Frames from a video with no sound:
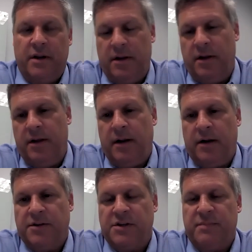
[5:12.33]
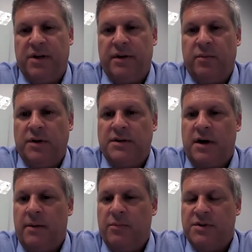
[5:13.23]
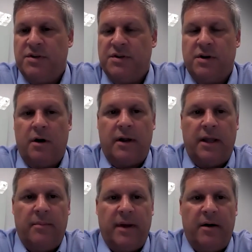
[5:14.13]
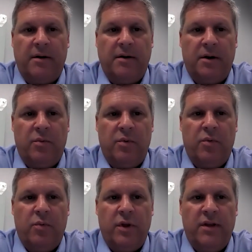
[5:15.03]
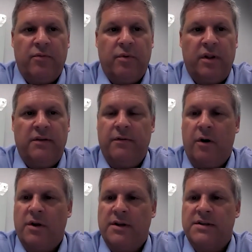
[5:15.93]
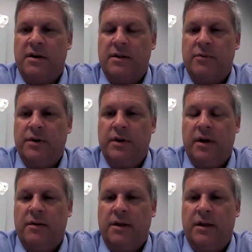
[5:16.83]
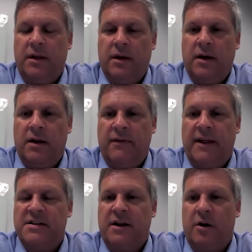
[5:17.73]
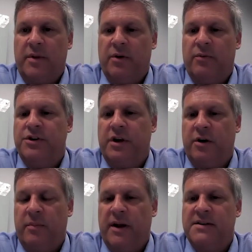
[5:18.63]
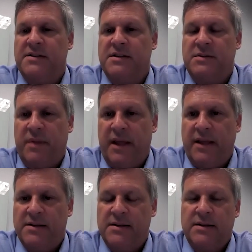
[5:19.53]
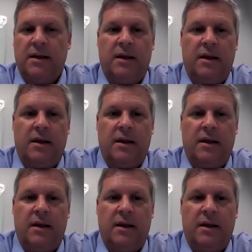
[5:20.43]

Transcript: and I'll just build on what Tom was just talking about. You know, we've really focused on the re, on the uh, advanced therapy or regenerative medicine space,